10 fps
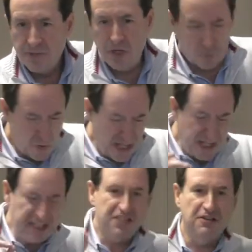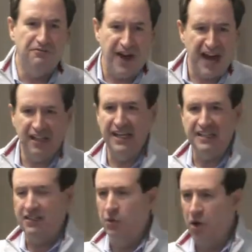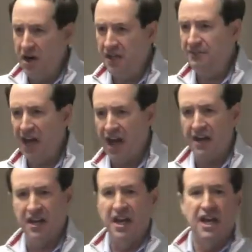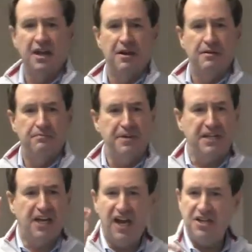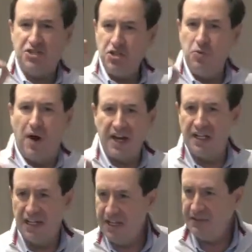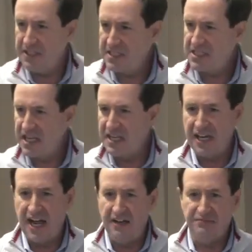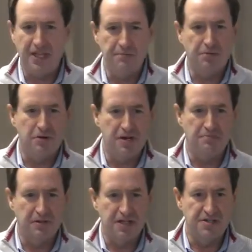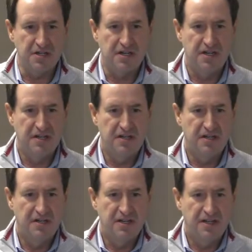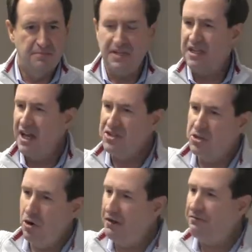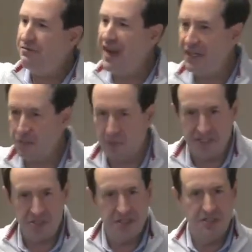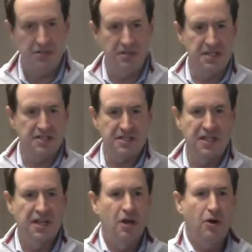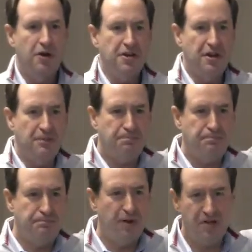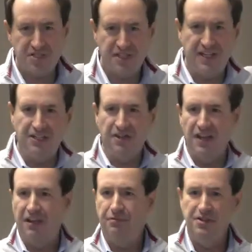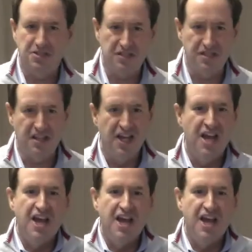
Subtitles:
You're willing to violate the Word of God because you want to live in sin and have temporary pleasure. Because your friend wants you to do this, or your person in your life wants you to do this,